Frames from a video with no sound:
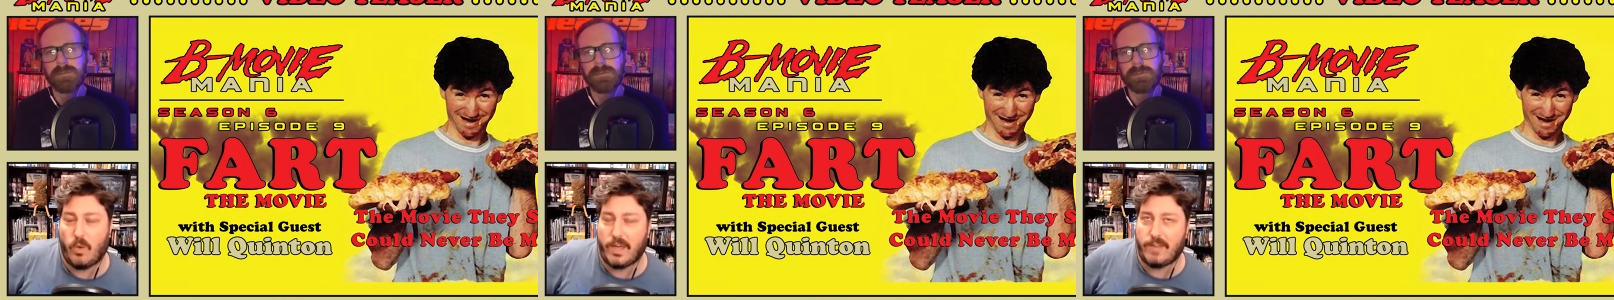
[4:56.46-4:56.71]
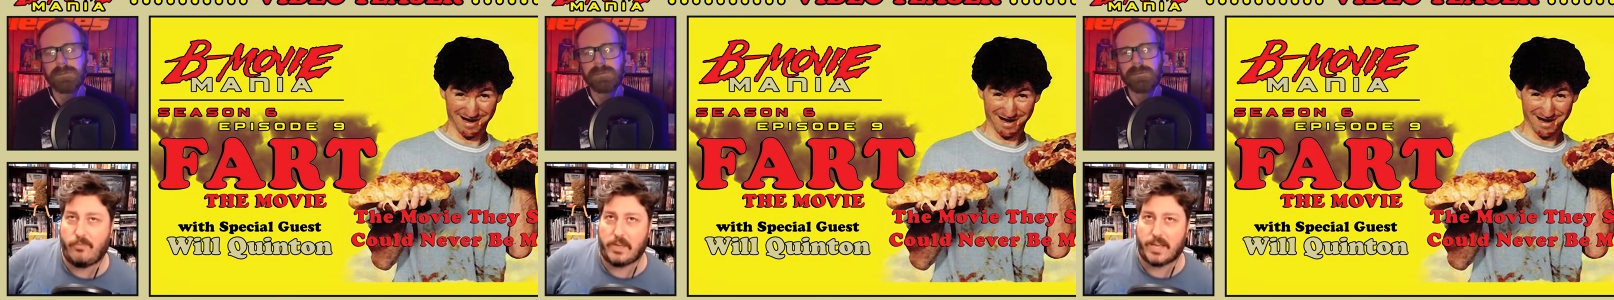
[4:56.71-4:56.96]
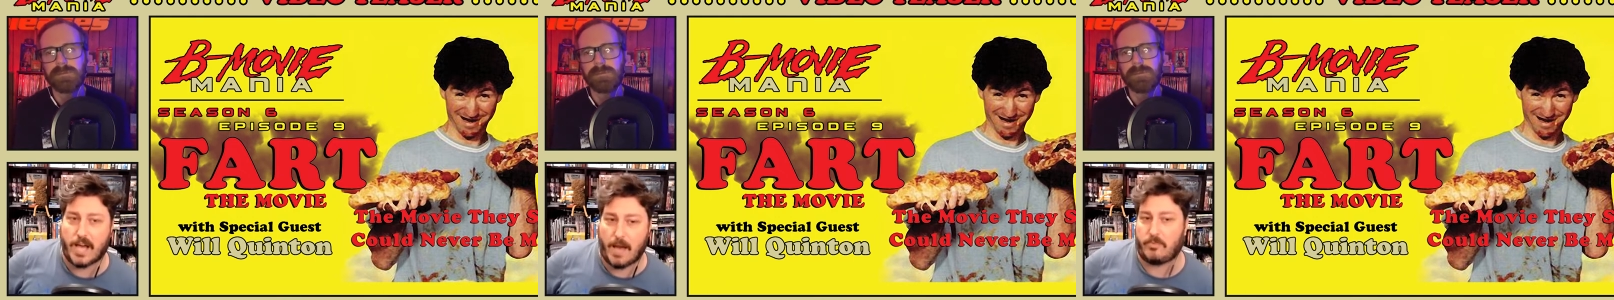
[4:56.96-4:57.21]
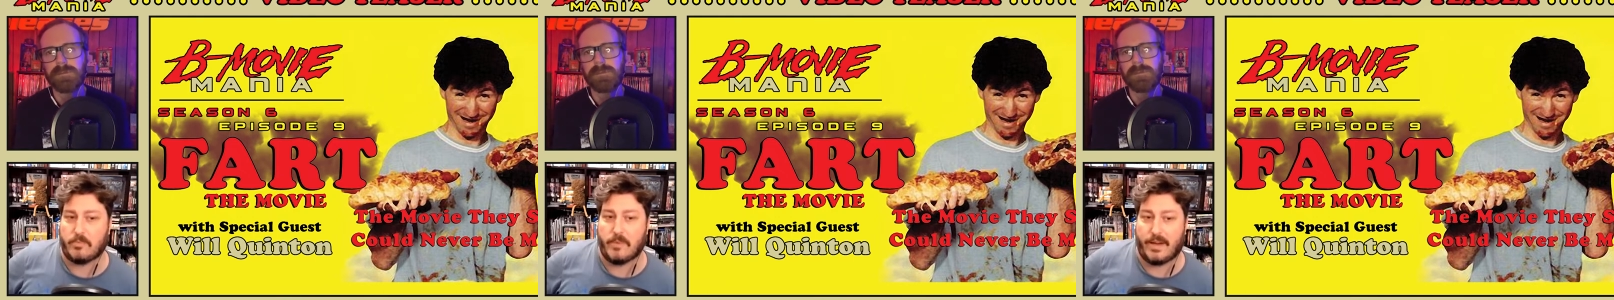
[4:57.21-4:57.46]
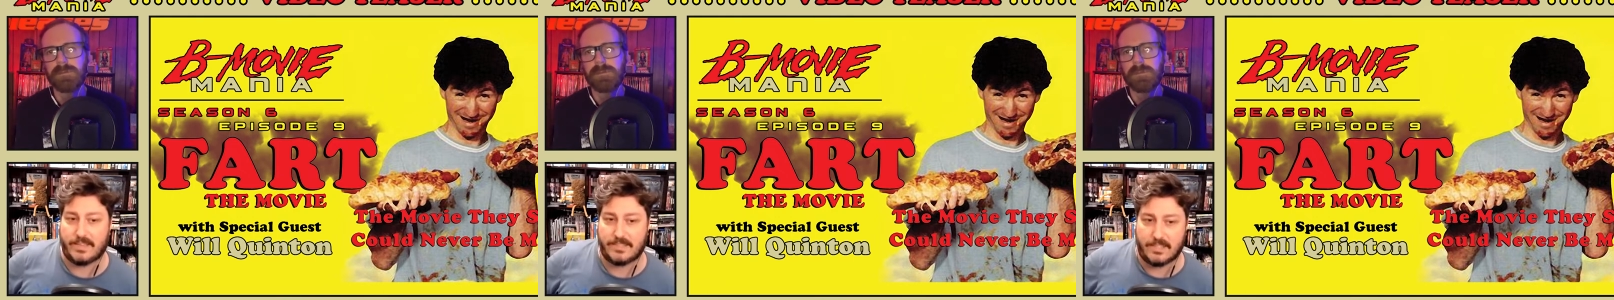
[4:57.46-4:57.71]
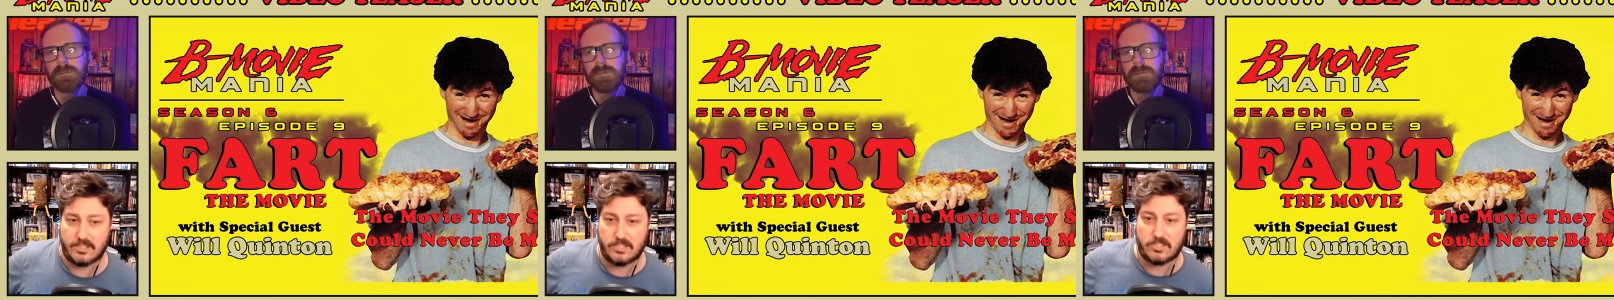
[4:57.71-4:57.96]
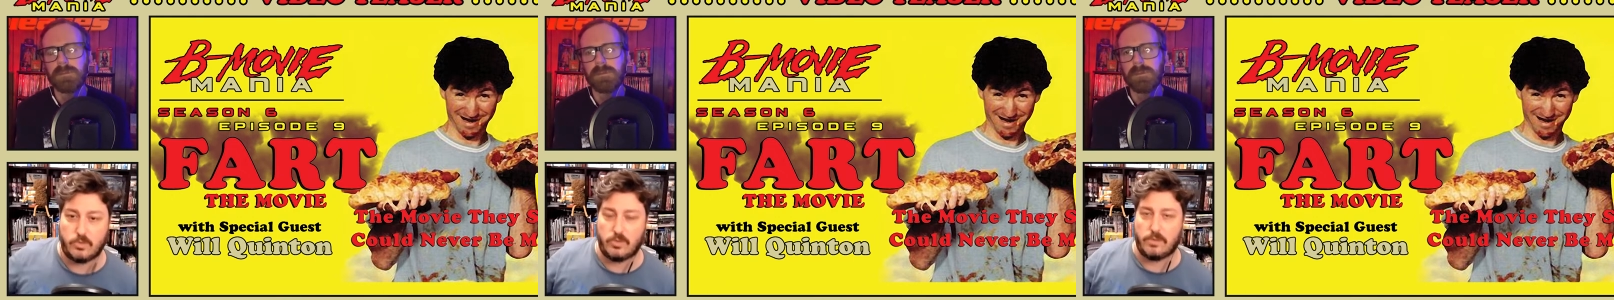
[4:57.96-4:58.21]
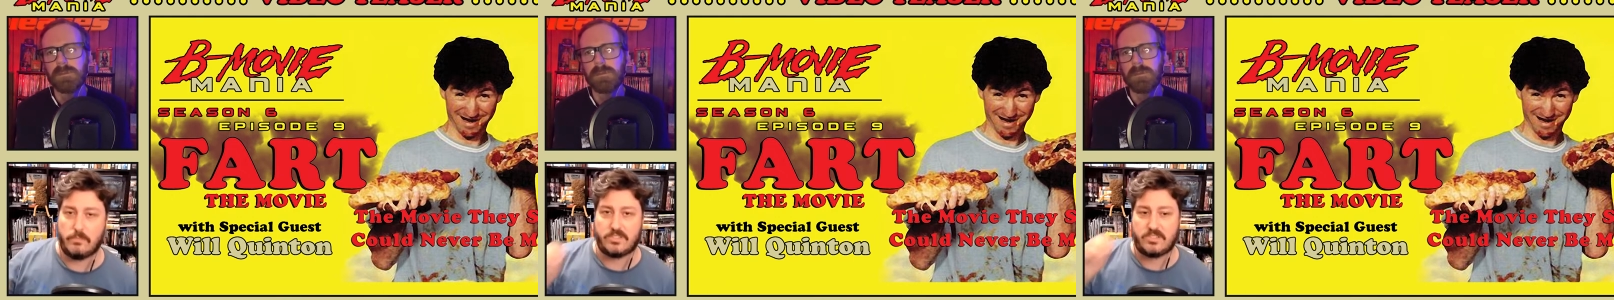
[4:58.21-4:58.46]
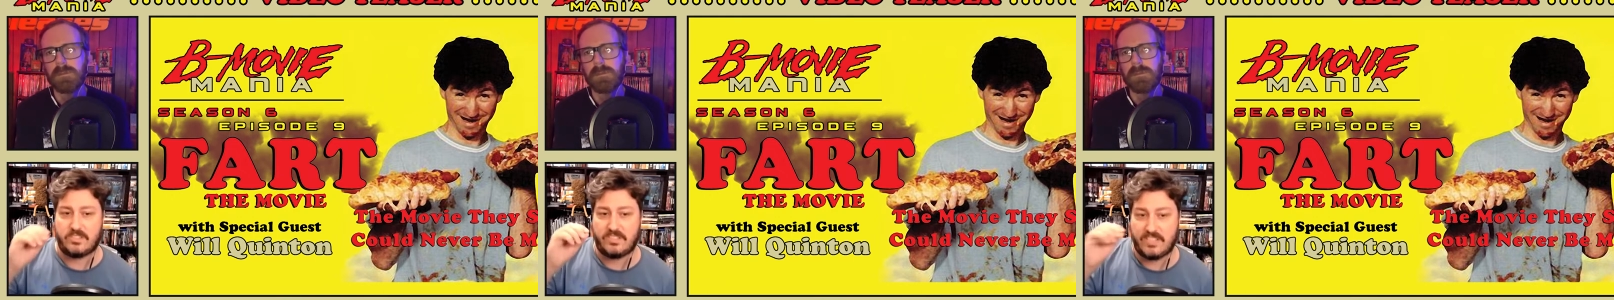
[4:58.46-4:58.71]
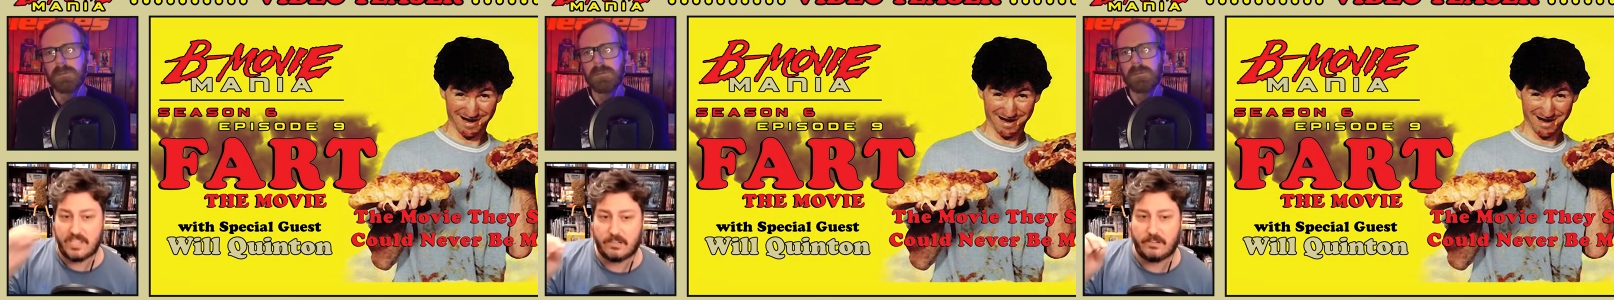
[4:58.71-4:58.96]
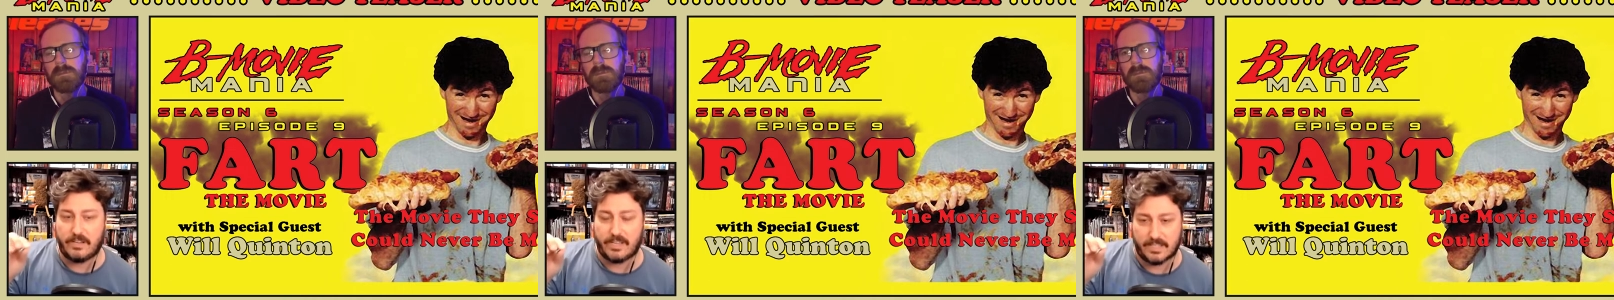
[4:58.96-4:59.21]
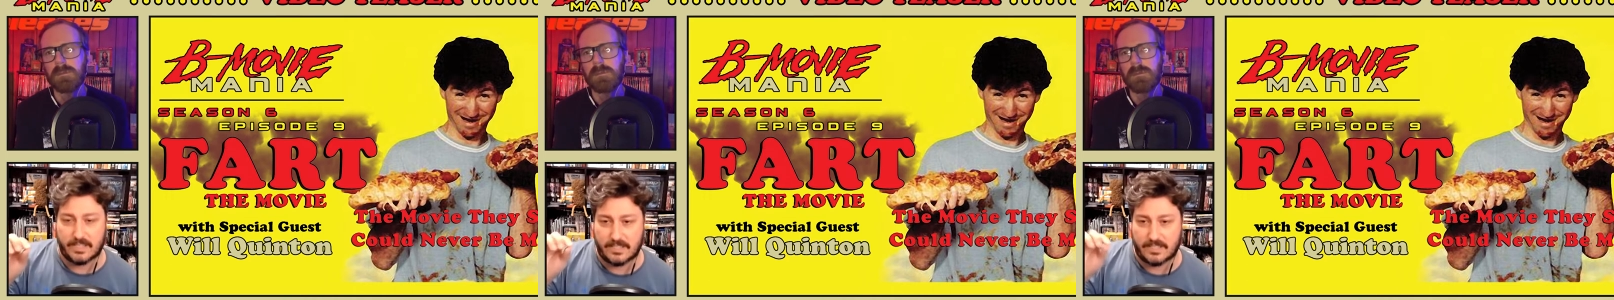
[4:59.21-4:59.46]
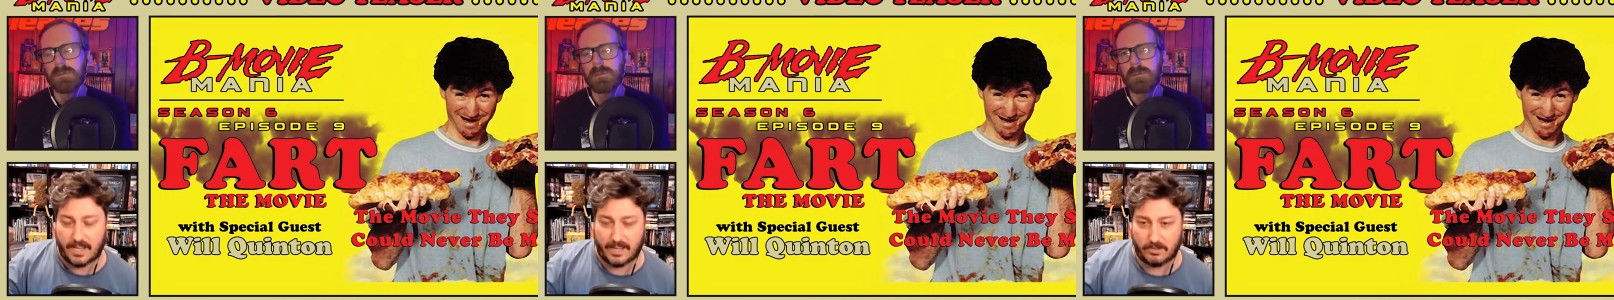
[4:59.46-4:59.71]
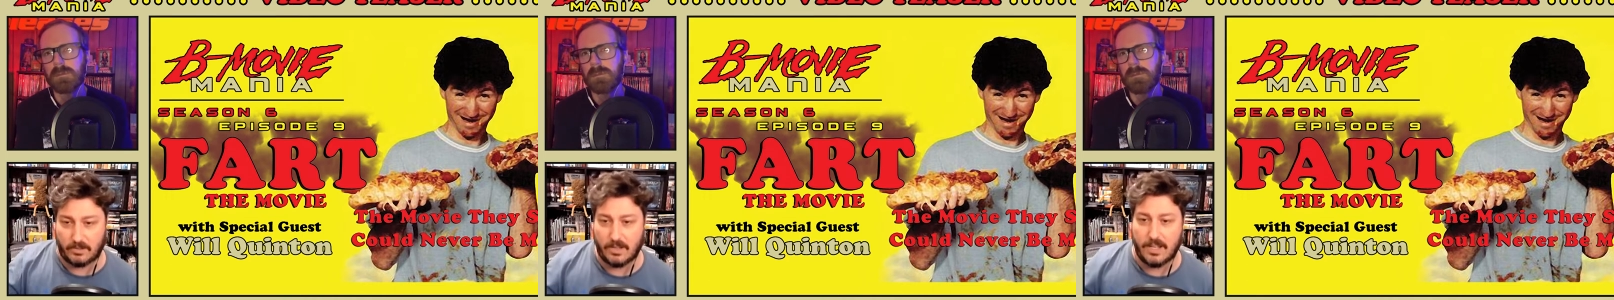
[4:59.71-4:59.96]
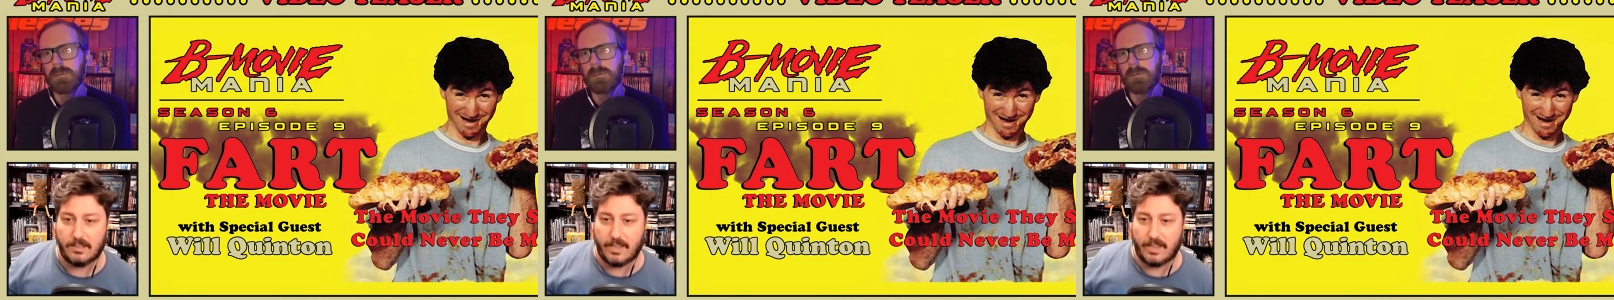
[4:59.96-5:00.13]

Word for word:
Speaker 1: what if we compromise and just do a mysterious title,